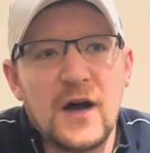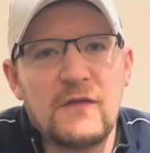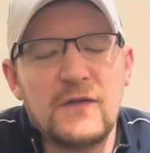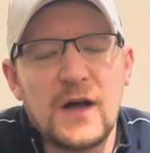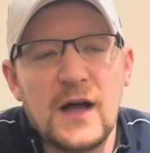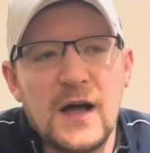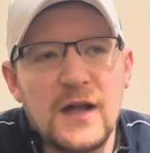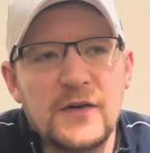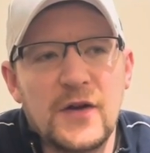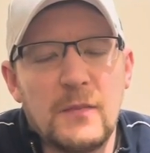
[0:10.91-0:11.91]
I've uh,
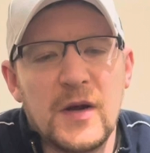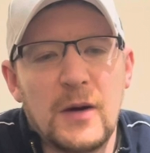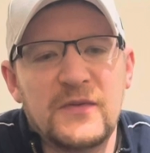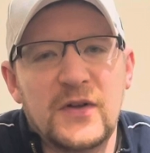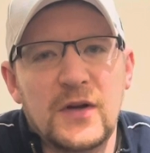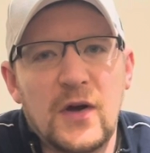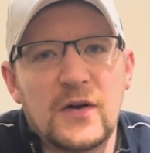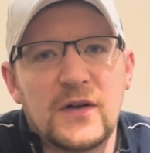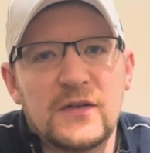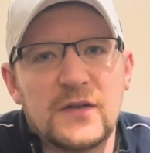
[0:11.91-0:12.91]
not been up too
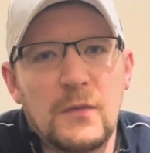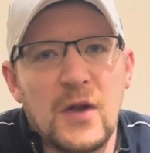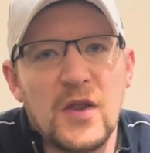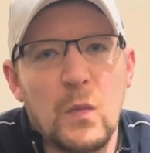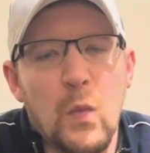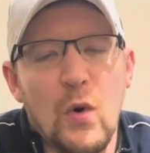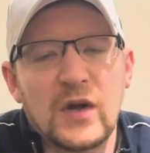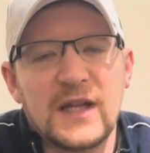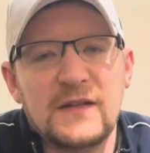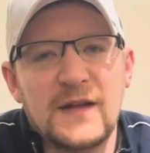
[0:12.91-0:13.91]
long, so I'm like the
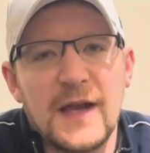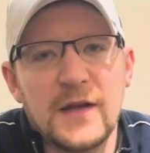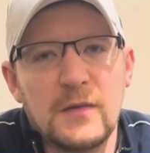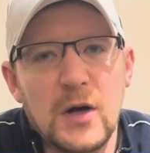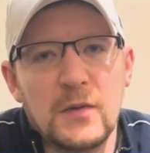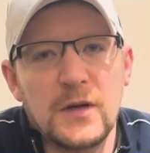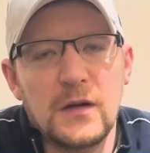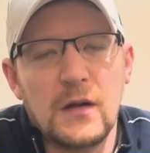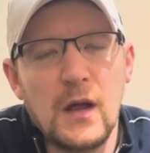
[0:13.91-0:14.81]
walking dead at the moment.